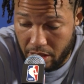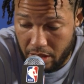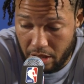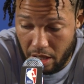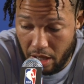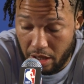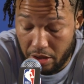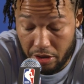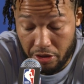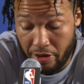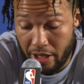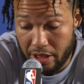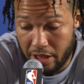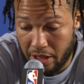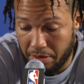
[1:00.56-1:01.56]
Uh, they're a
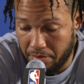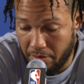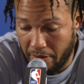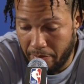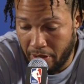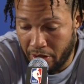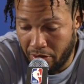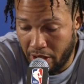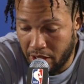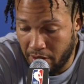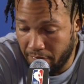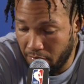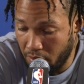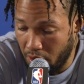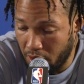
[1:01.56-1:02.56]
great team. They've been a great team
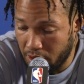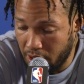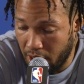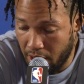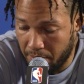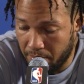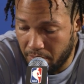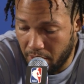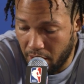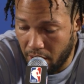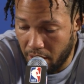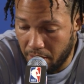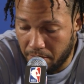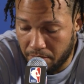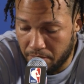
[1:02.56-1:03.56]
for a long time.
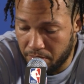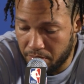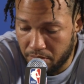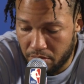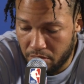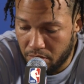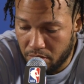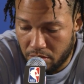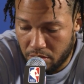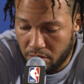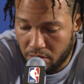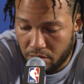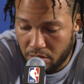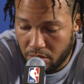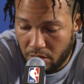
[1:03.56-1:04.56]
Um,
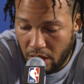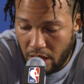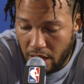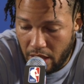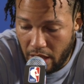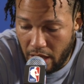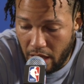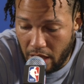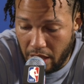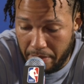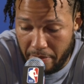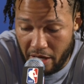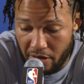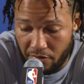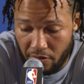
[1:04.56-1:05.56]
they uh, they
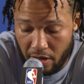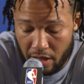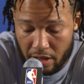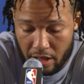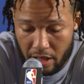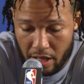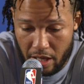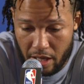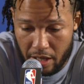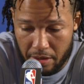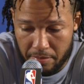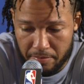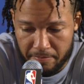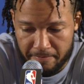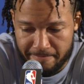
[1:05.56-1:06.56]
made a run, and
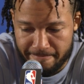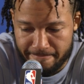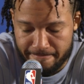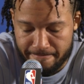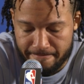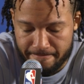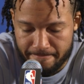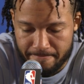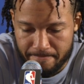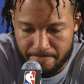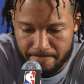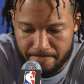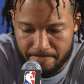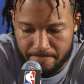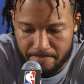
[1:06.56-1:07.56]
um,
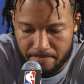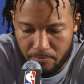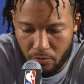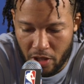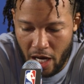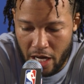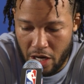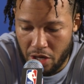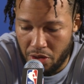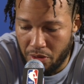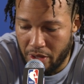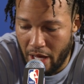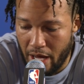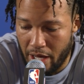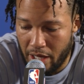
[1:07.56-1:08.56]
we kind of knew
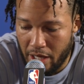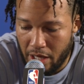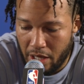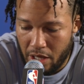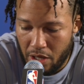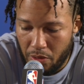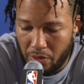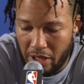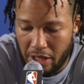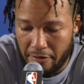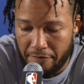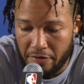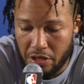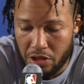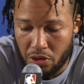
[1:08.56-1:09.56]
that we need to
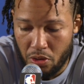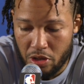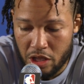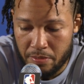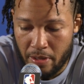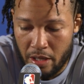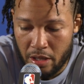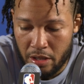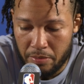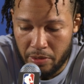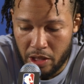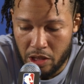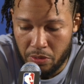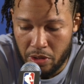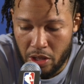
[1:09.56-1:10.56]
finish quarters better
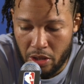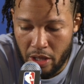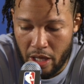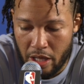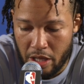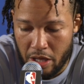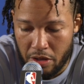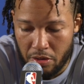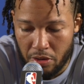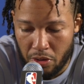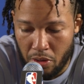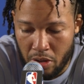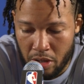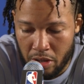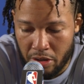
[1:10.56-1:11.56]
because we know that in the third
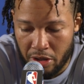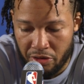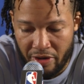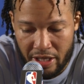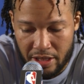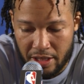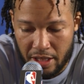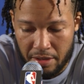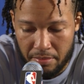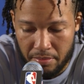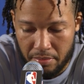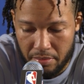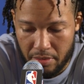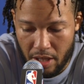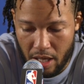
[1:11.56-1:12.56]
quarter they're a great team.
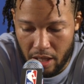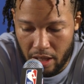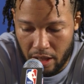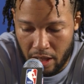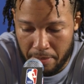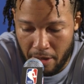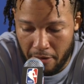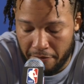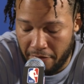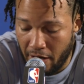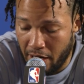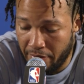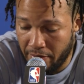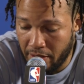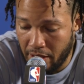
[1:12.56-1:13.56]
Uh, they come out
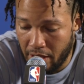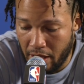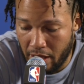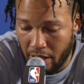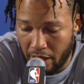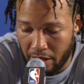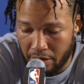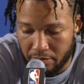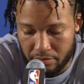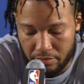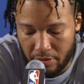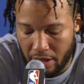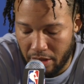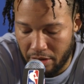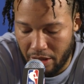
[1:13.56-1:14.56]
firing, and uh, they,
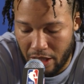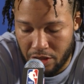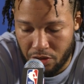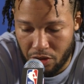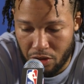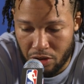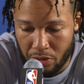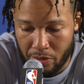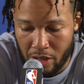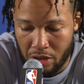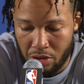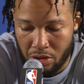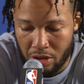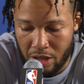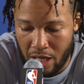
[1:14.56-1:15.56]
they that's usually when they
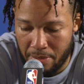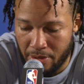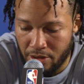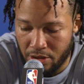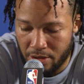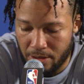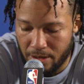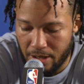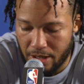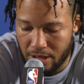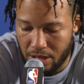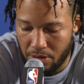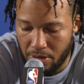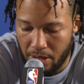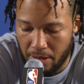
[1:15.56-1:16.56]
do the damage. And
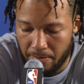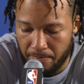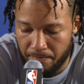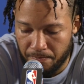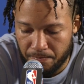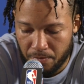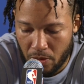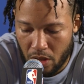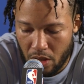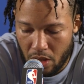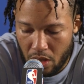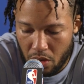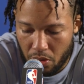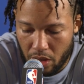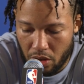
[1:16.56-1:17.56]
so um,
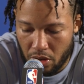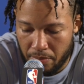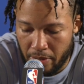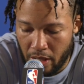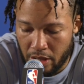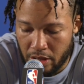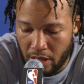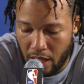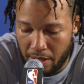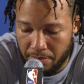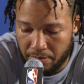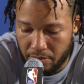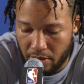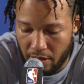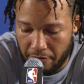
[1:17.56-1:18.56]
we got to do a better job
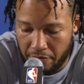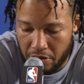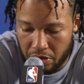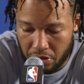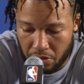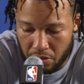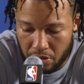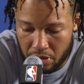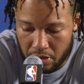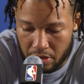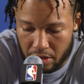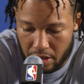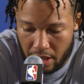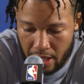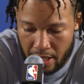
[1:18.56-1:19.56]
uh, finishing
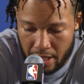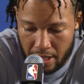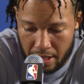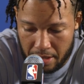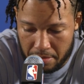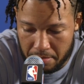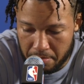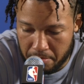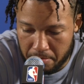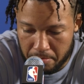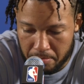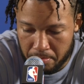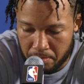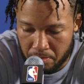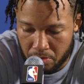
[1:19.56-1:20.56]
quarters, and um,
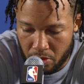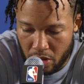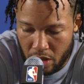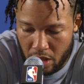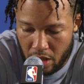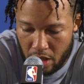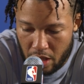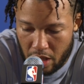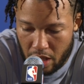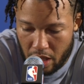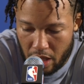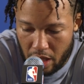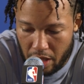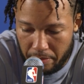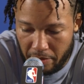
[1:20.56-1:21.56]

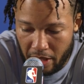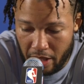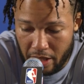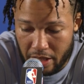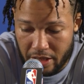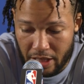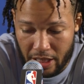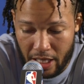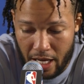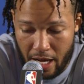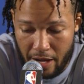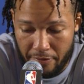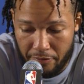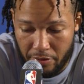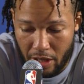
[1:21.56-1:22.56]
and the beginning of the second
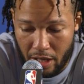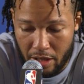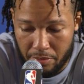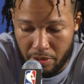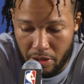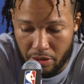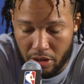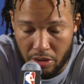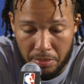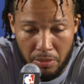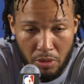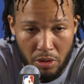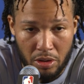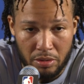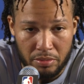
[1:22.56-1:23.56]
half we got to play with a little
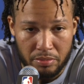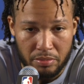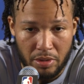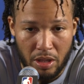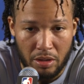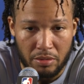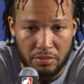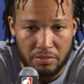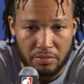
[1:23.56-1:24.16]
more, you know,